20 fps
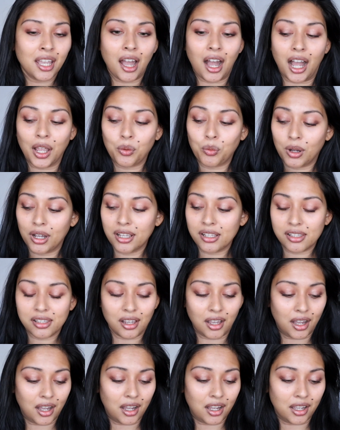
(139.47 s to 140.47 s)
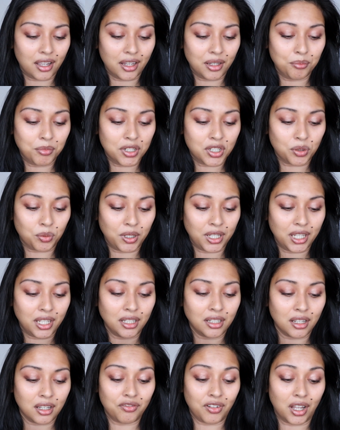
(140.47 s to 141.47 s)
I was in
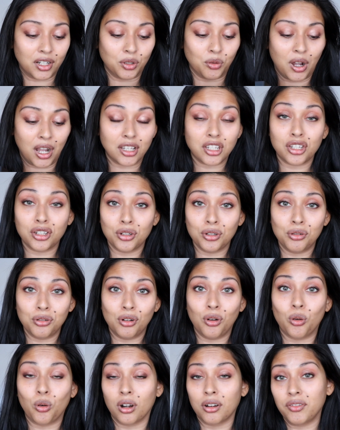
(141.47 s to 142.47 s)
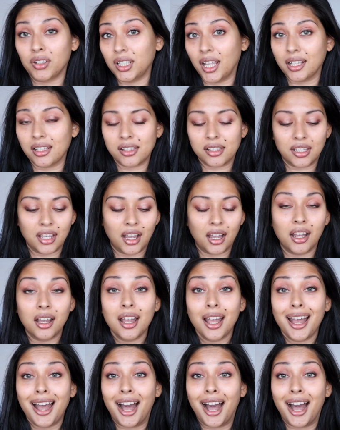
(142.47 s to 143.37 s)
between Vanuatu or Valencia.